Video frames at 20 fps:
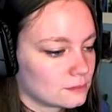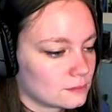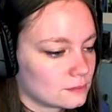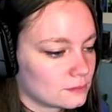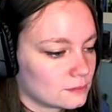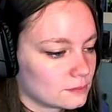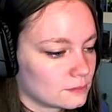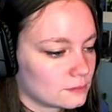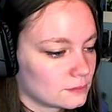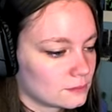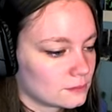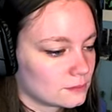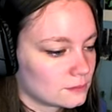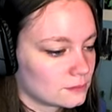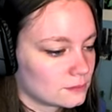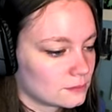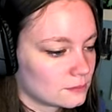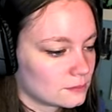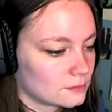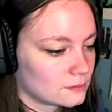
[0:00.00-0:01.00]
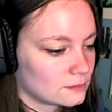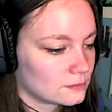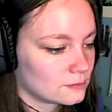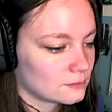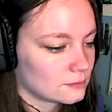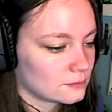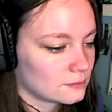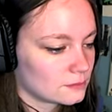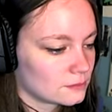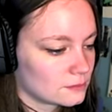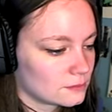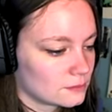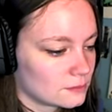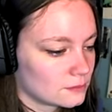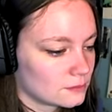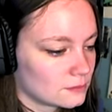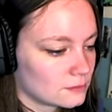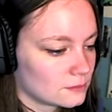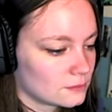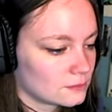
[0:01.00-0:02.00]

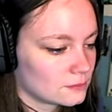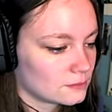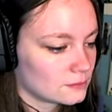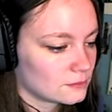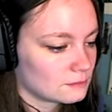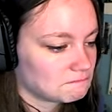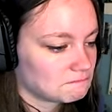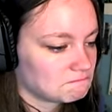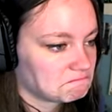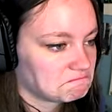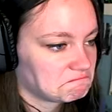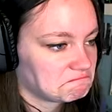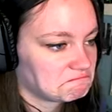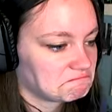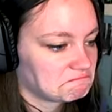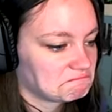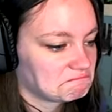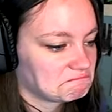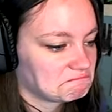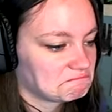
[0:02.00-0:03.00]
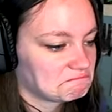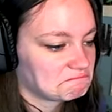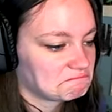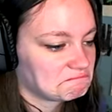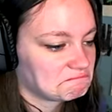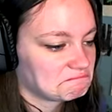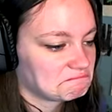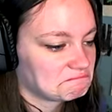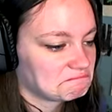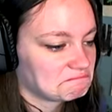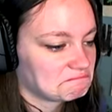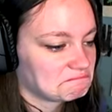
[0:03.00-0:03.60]
Nobody speaks.